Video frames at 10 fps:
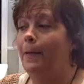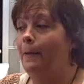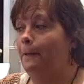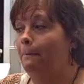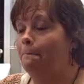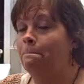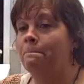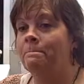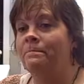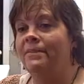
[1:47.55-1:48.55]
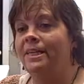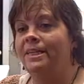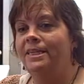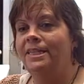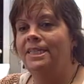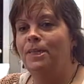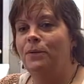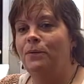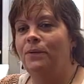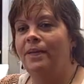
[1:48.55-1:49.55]
Um,
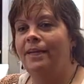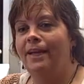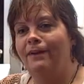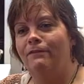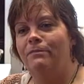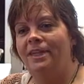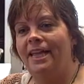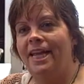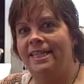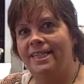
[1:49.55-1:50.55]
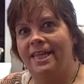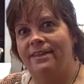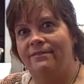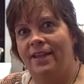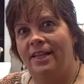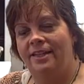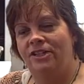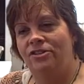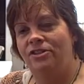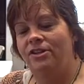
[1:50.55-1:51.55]
so everybody has that
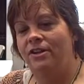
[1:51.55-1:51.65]
advantage